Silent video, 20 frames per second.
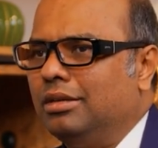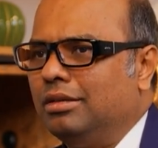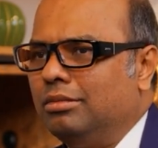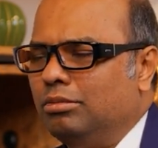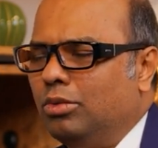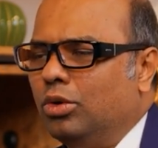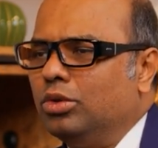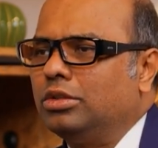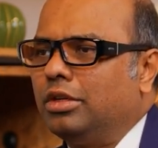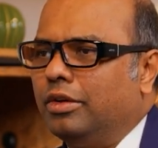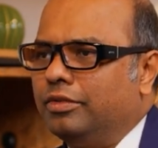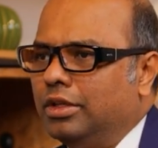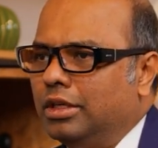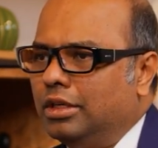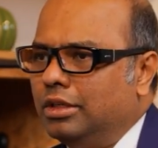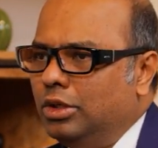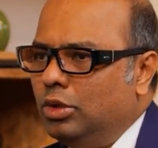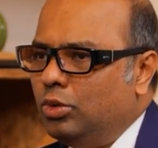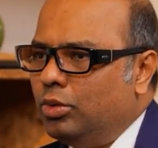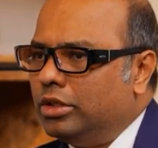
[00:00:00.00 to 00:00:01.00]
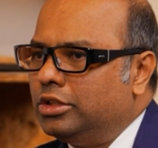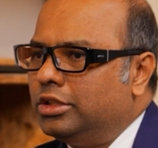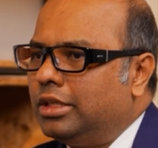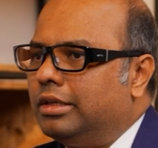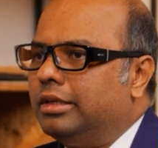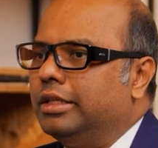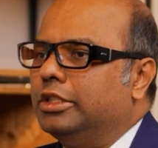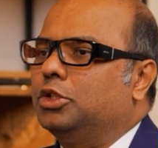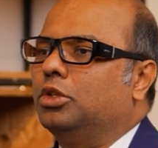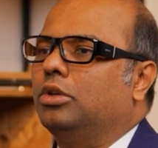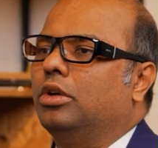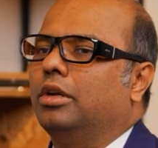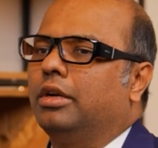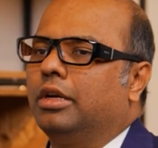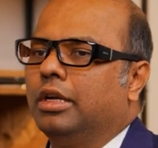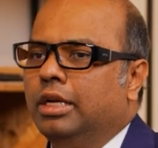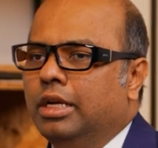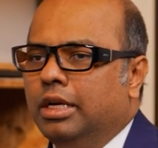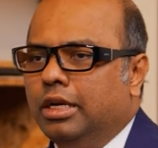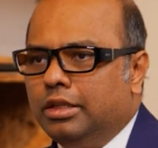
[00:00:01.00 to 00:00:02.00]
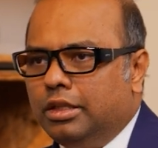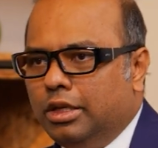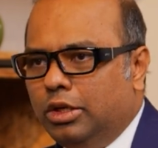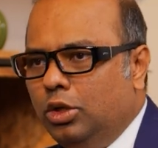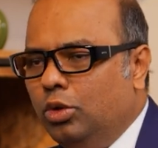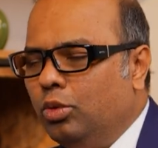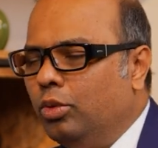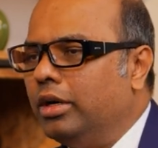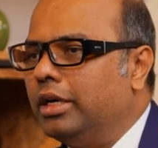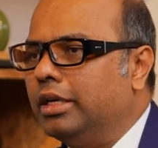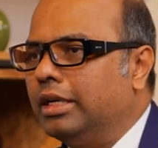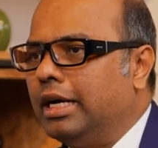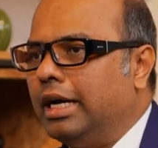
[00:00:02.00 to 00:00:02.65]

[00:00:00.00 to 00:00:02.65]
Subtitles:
most of the newer generation or the newer